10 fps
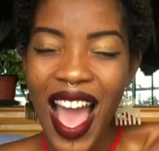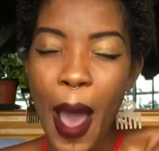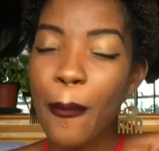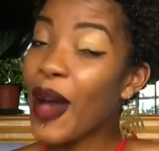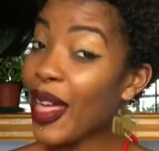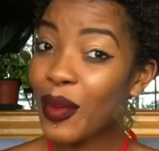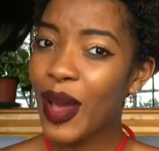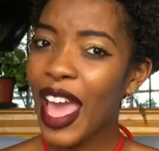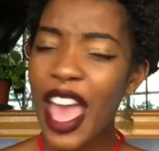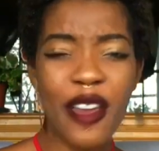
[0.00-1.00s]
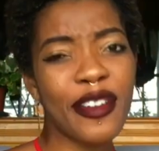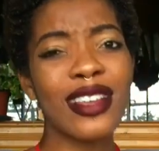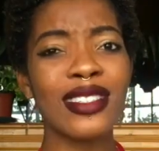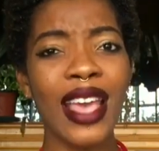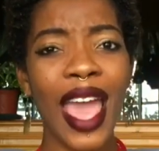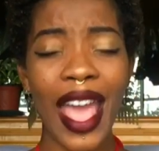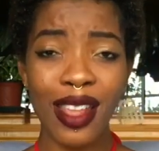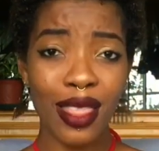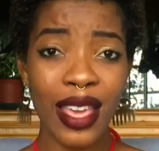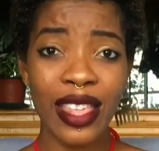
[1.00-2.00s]
By the way, if I say
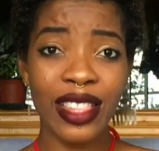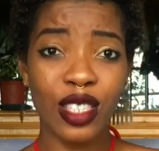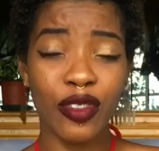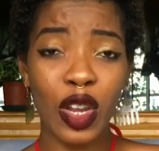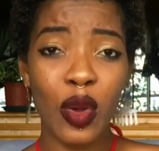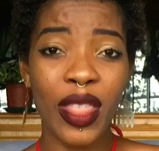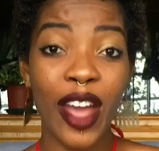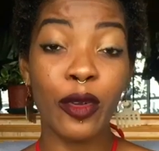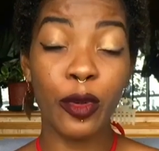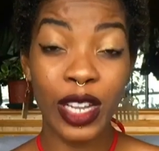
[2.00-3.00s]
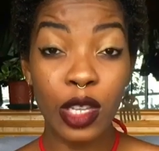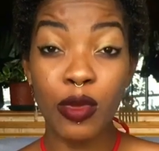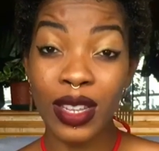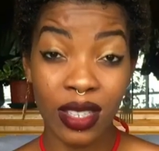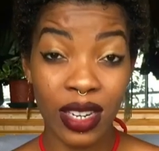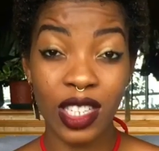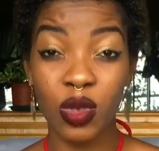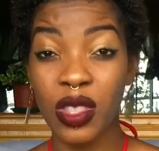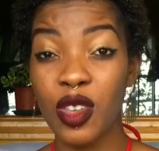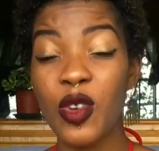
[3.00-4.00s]
anything in this video that really resonates
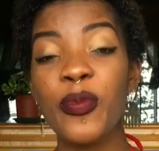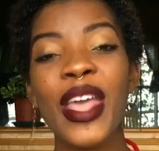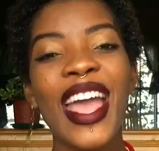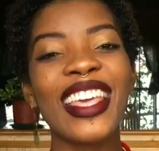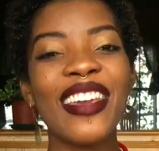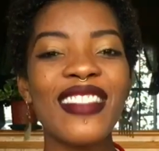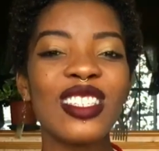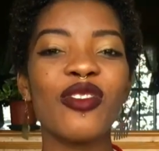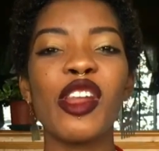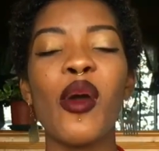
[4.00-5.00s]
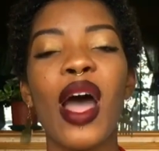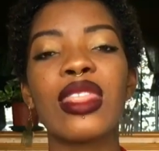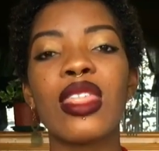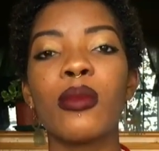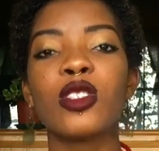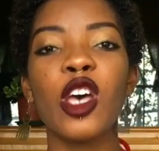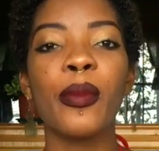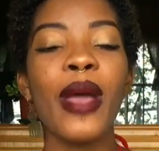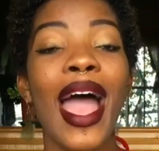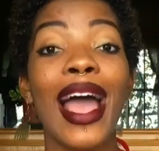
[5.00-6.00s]
with you, give this video a thumbs
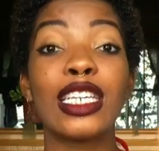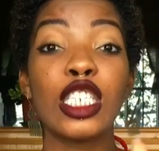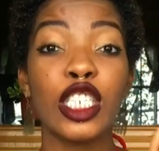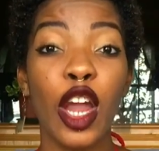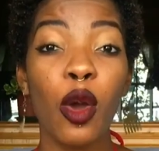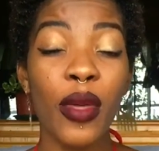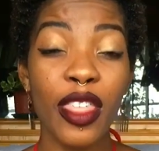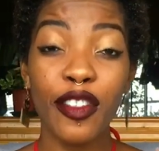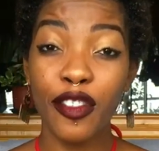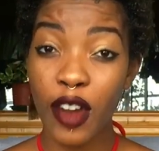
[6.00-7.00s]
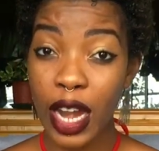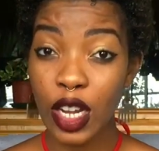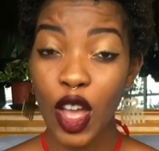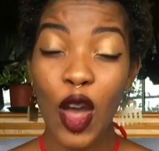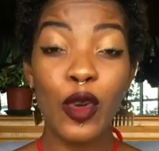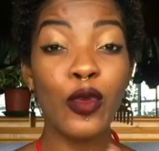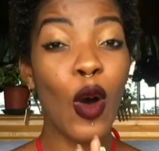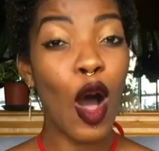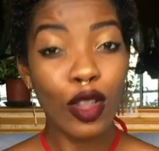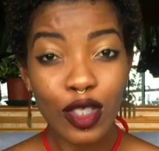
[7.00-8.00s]
up and share it with a friend who
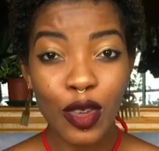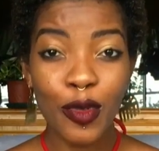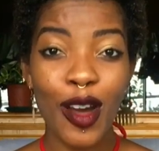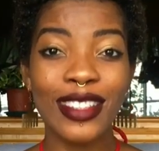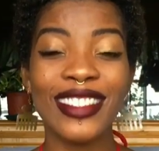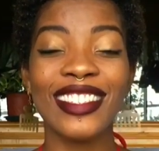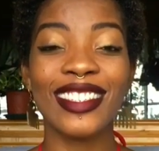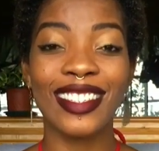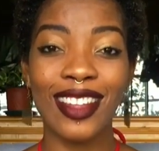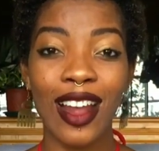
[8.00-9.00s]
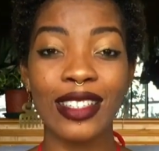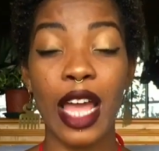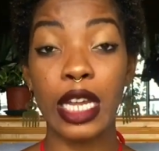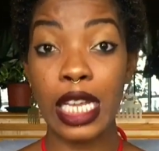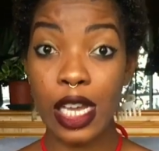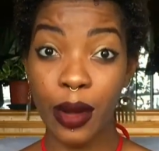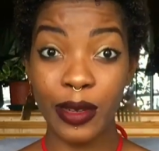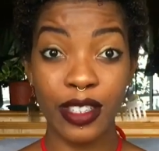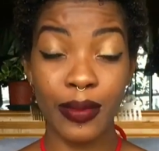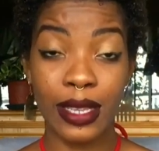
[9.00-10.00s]
also wants to start an
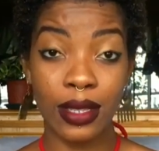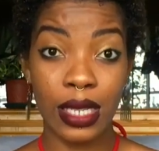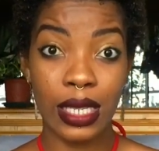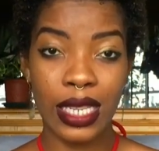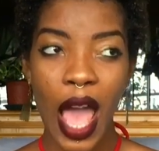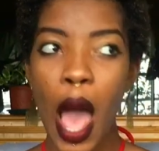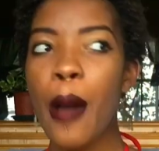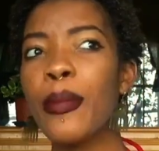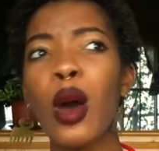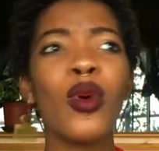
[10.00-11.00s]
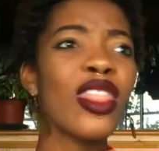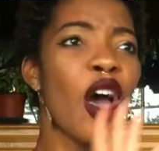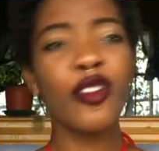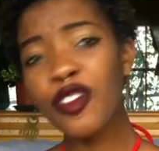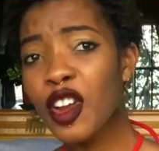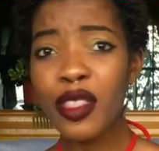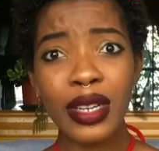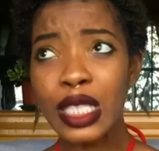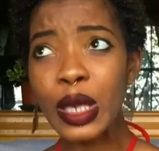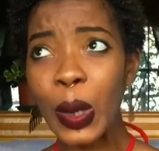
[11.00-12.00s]
e-commerce business. But without further
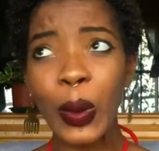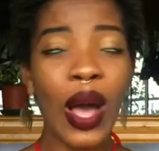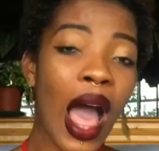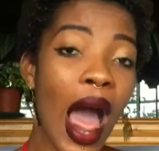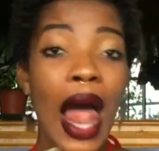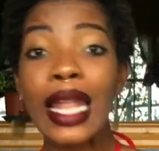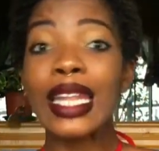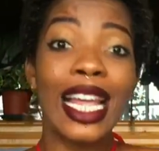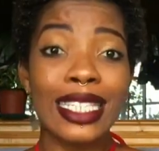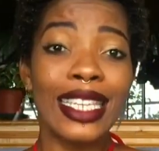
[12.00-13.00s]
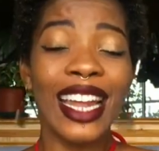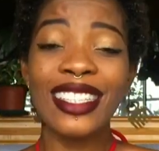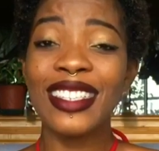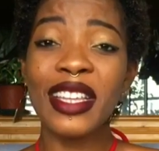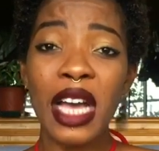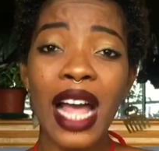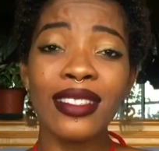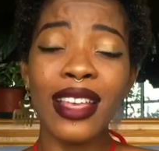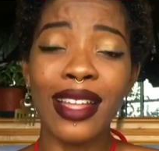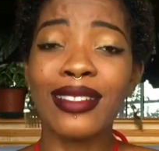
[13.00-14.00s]
ado, let's get into the
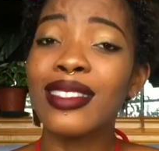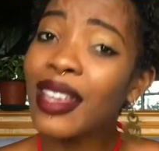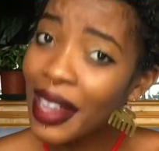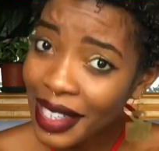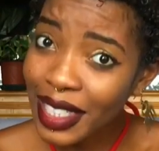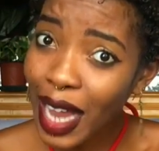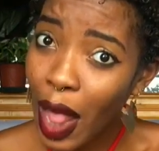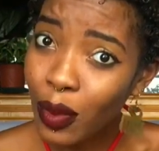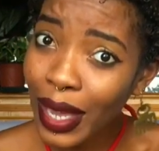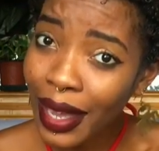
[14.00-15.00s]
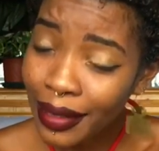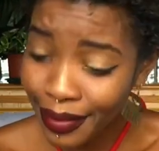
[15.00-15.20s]
content, shall we?